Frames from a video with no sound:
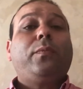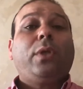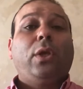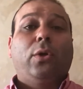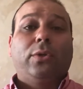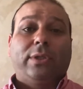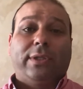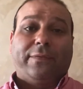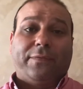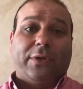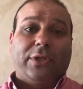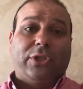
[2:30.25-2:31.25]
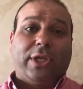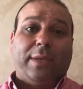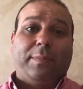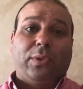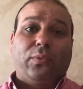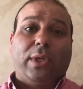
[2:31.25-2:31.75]
or to
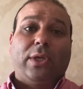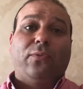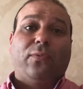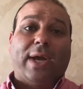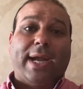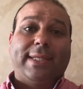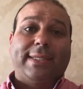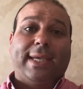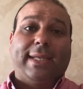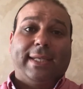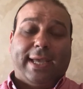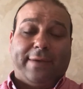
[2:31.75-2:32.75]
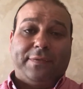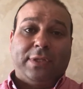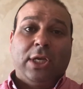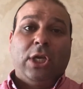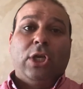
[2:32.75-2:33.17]
differentiate between right and left.